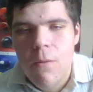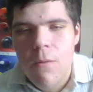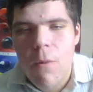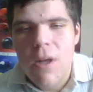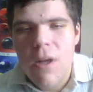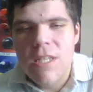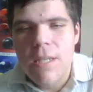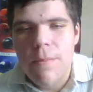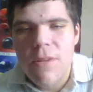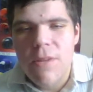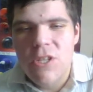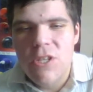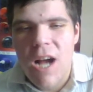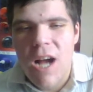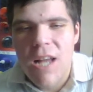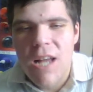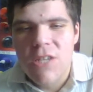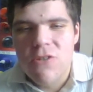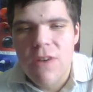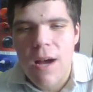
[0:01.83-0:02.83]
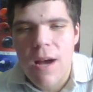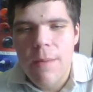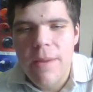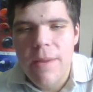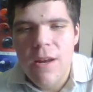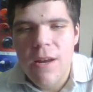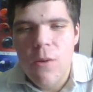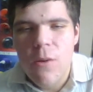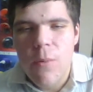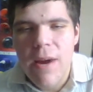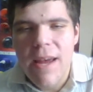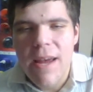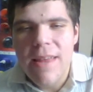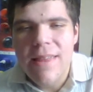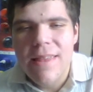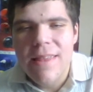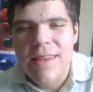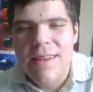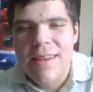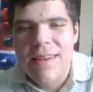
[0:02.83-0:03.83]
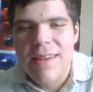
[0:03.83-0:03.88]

What's up, the Chance Guy? I'm here with